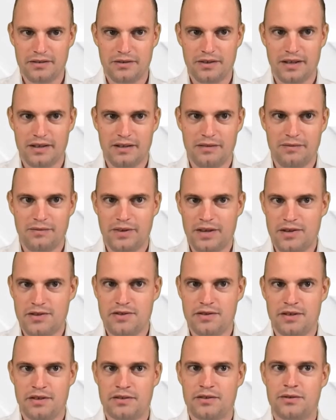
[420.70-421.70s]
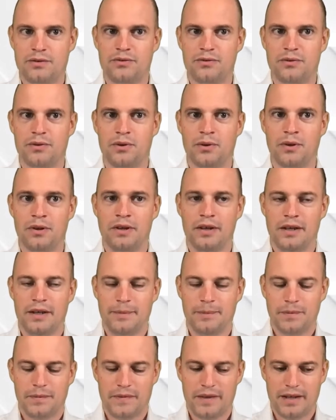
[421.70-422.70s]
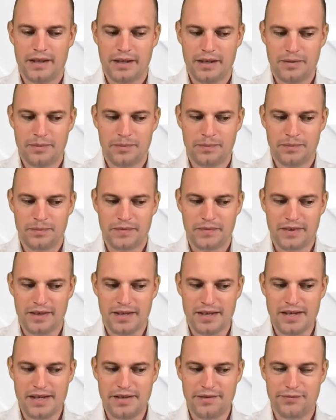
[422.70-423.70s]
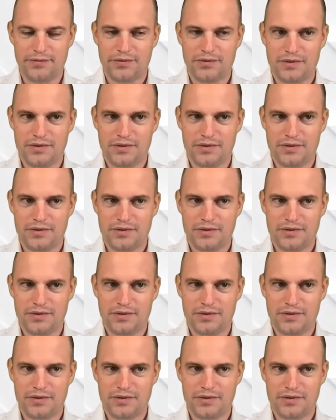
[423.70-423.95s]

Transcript: to get inflation under control, he